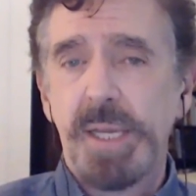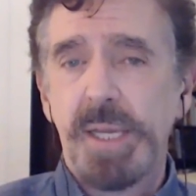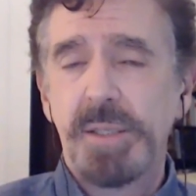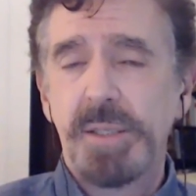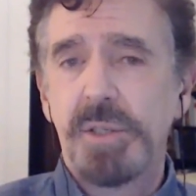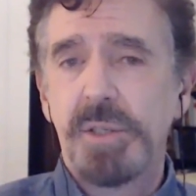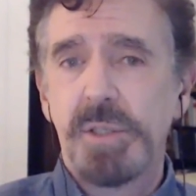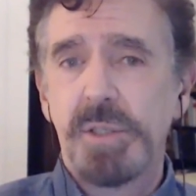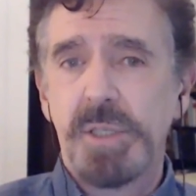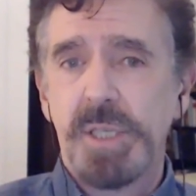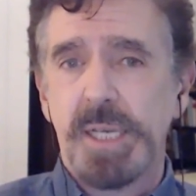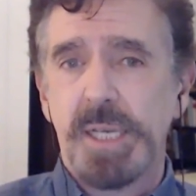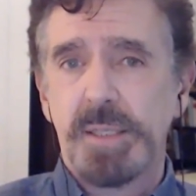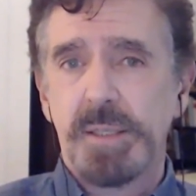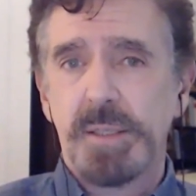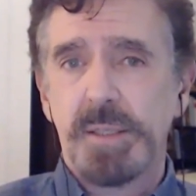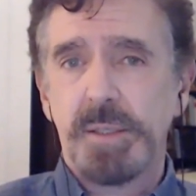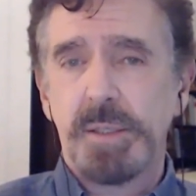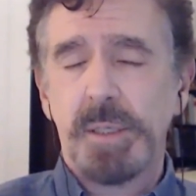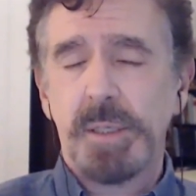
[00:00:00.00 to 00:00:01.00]
is just
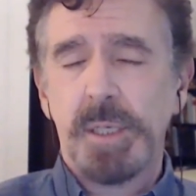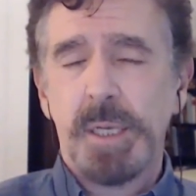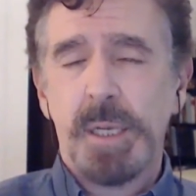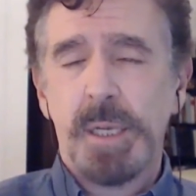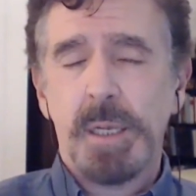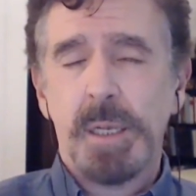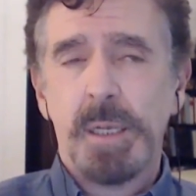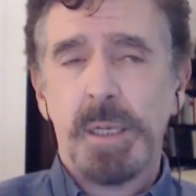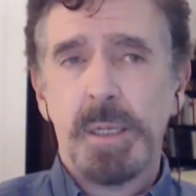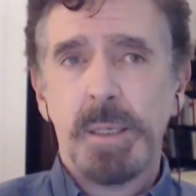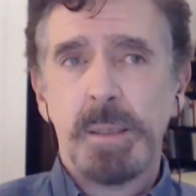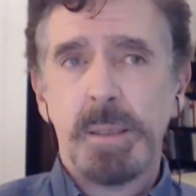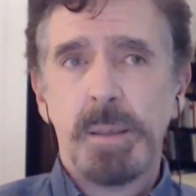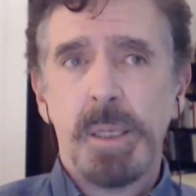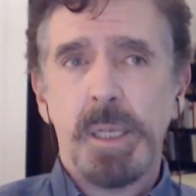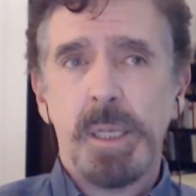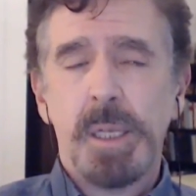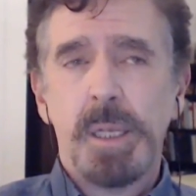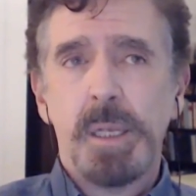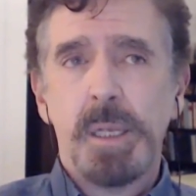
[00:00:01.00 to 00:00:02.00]
this,
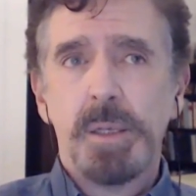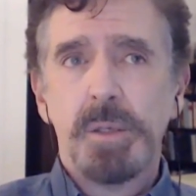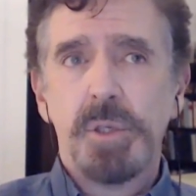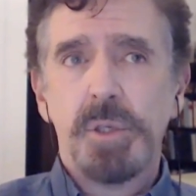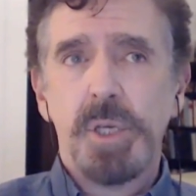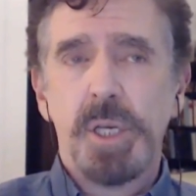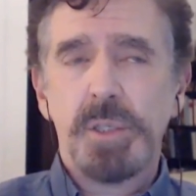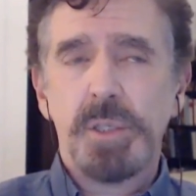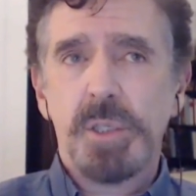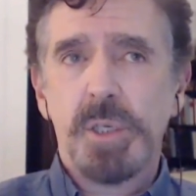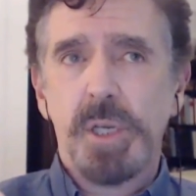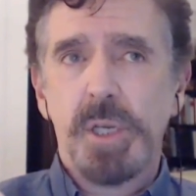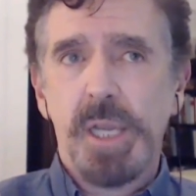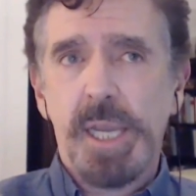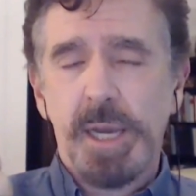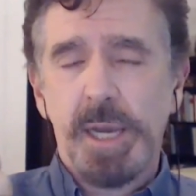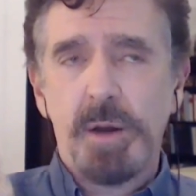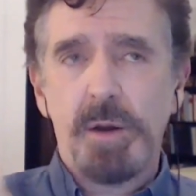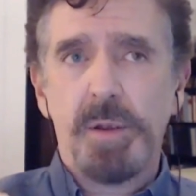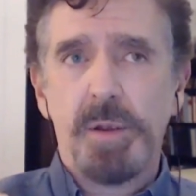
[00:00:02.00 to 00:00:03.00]
just to
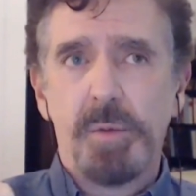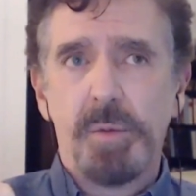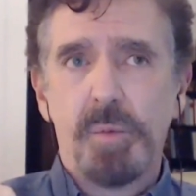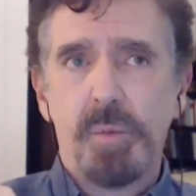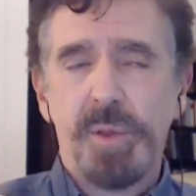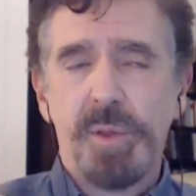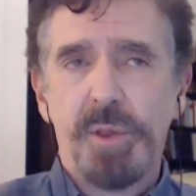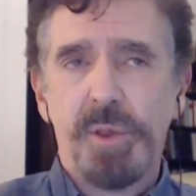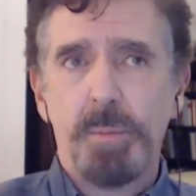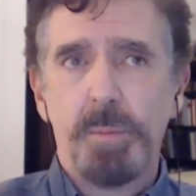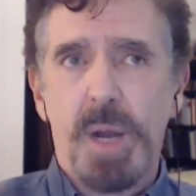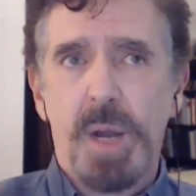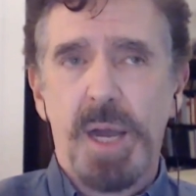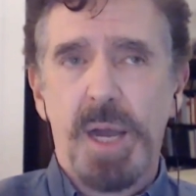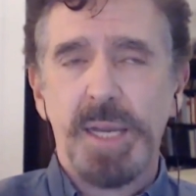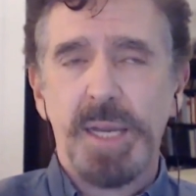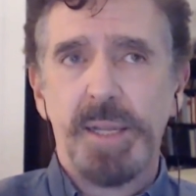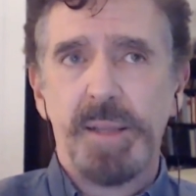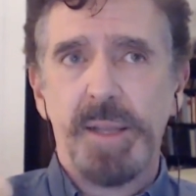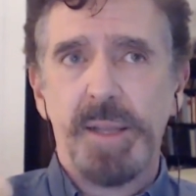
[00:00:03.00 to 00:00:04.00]
hear it with your
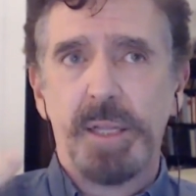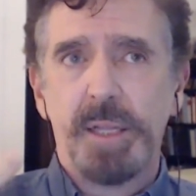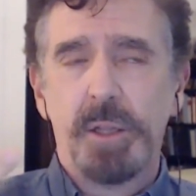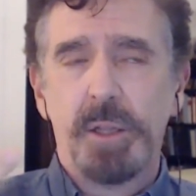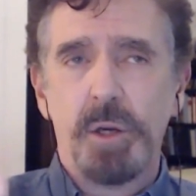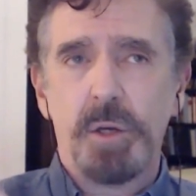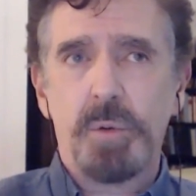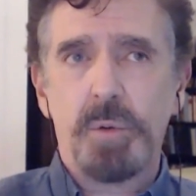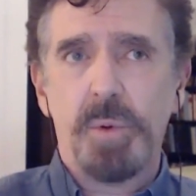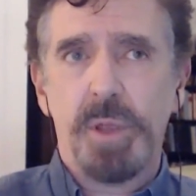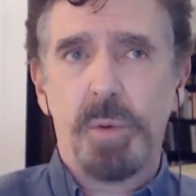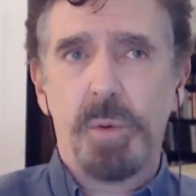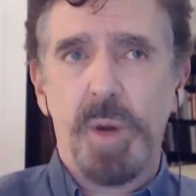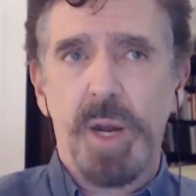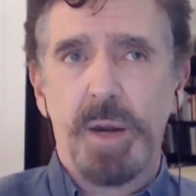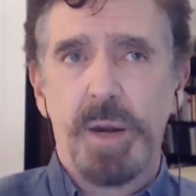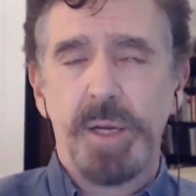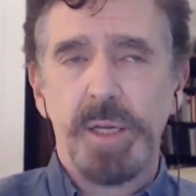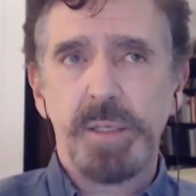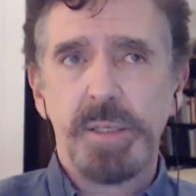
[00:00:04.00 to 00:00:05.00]
mind and then look with
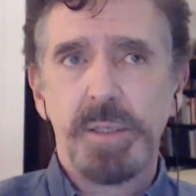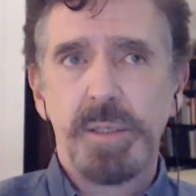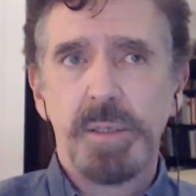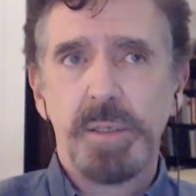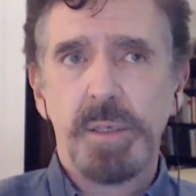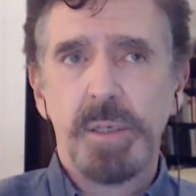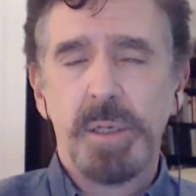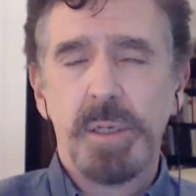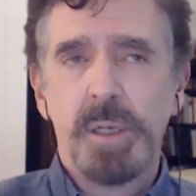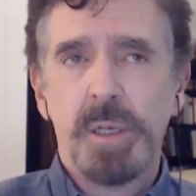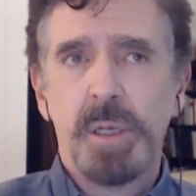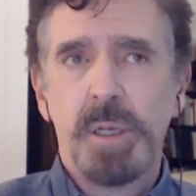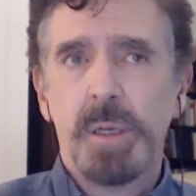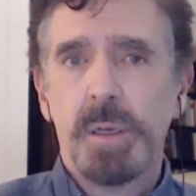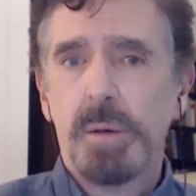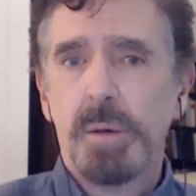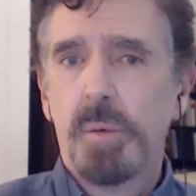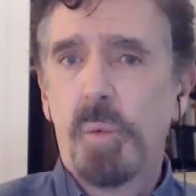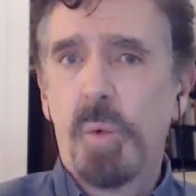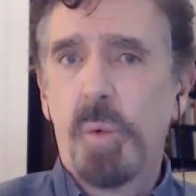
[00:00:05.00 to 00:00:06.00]
awareness.
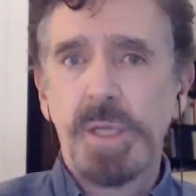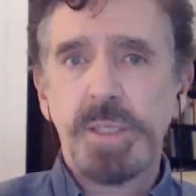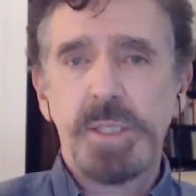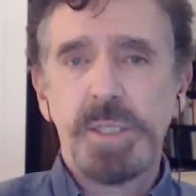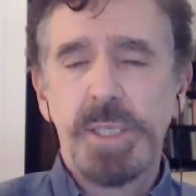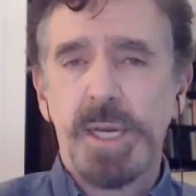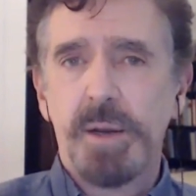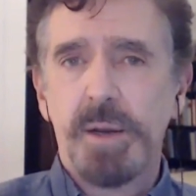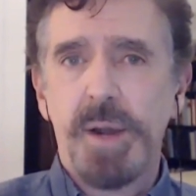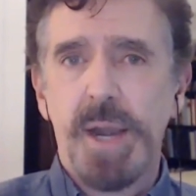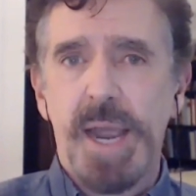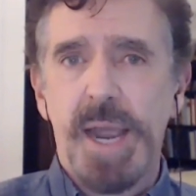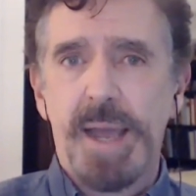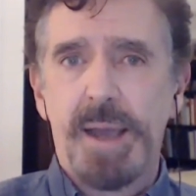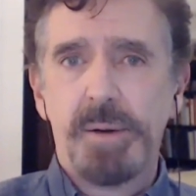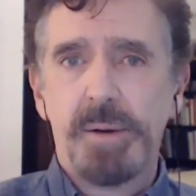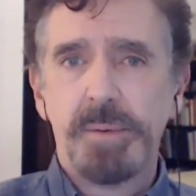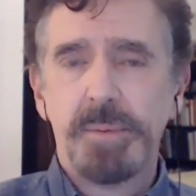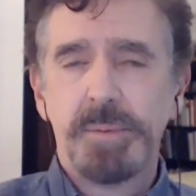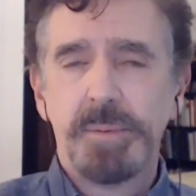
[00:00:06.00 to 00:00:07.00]
What's here
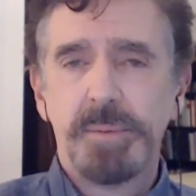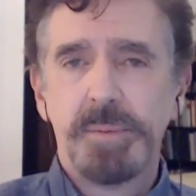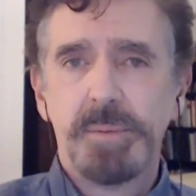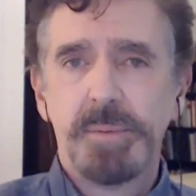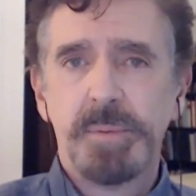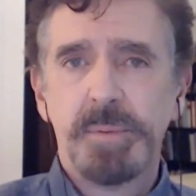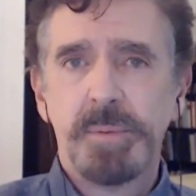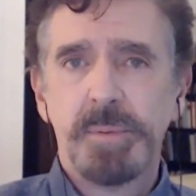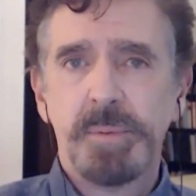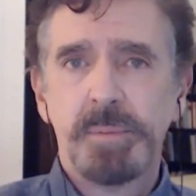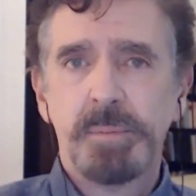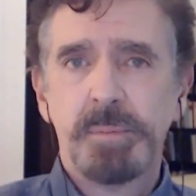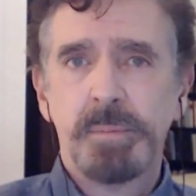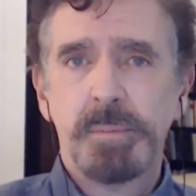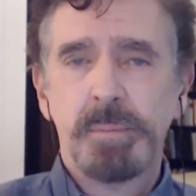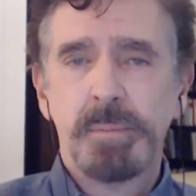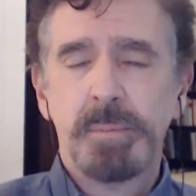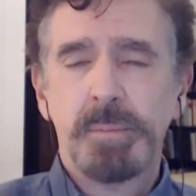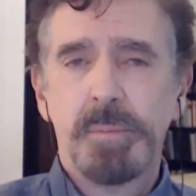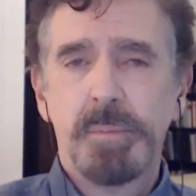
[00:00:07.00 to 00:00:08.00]
now
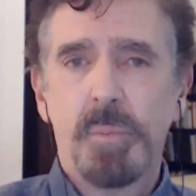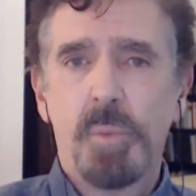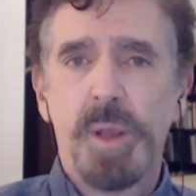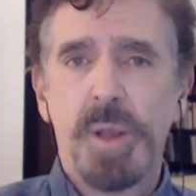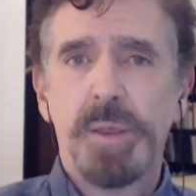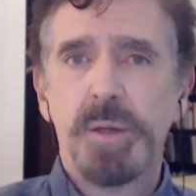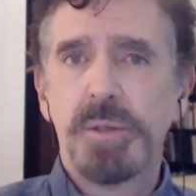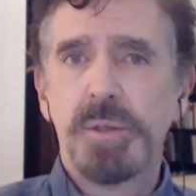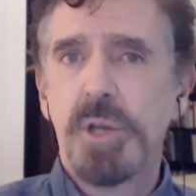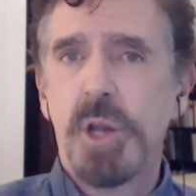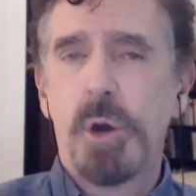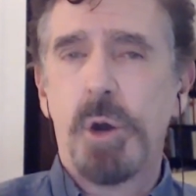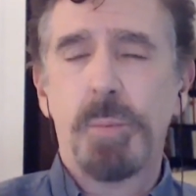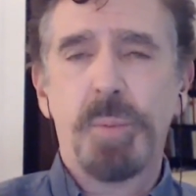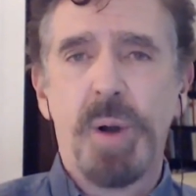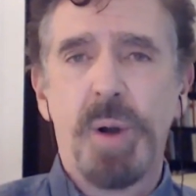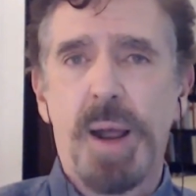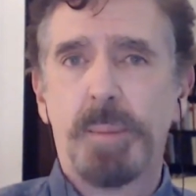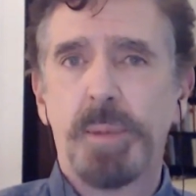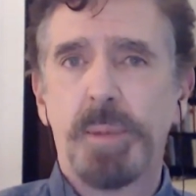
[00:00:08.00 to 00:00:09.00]
when there's no
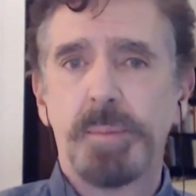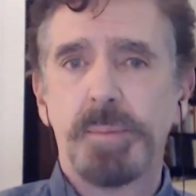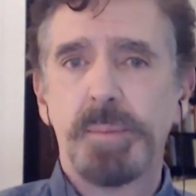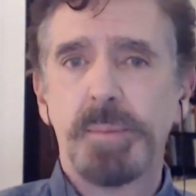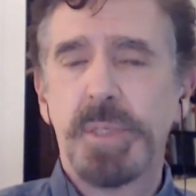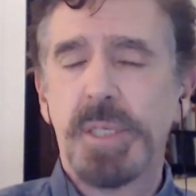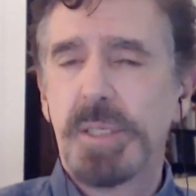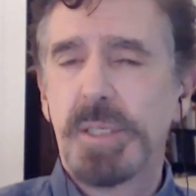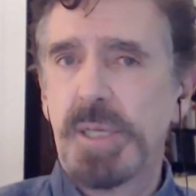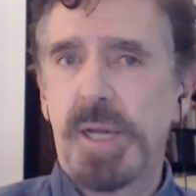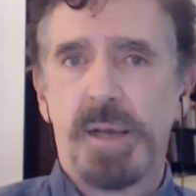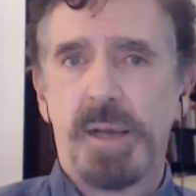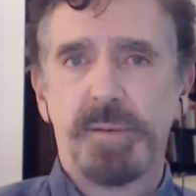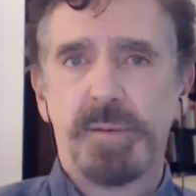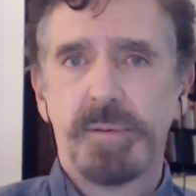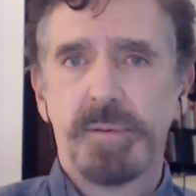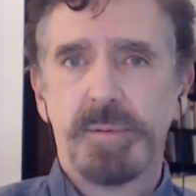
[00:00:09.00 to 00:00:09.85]
problem to solve?